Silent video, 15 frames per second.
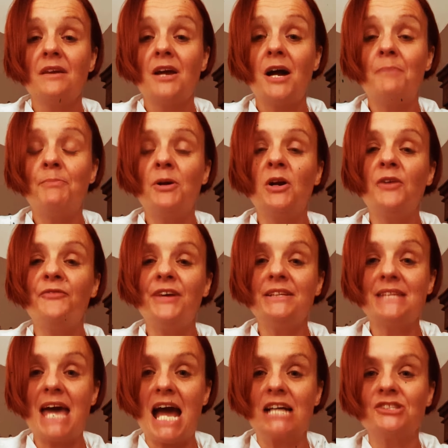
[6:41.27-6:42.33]
a
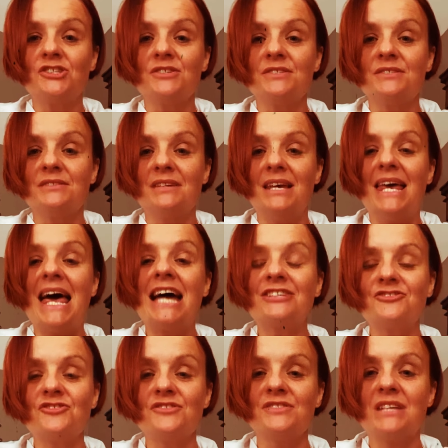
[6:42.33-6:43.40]
perfect exercise
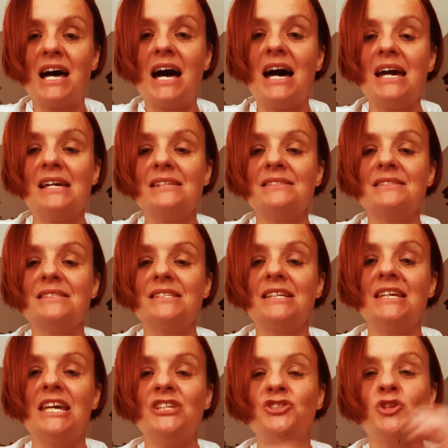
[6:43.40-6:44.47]
exercise to
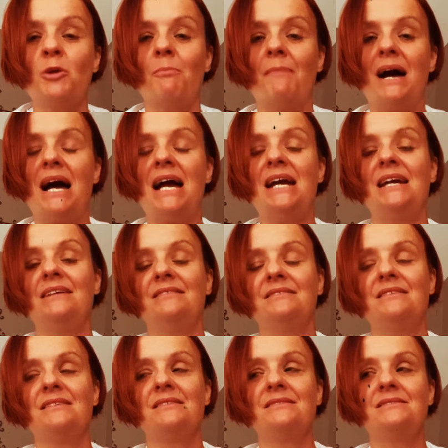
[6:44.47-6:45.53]
get your mind
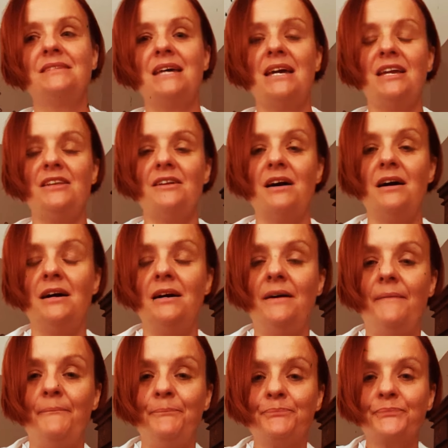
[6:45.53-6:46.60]

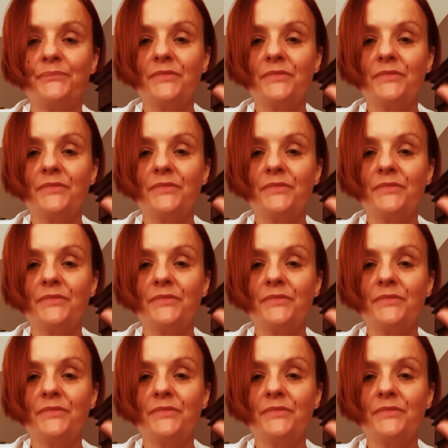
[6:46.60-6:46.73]
um,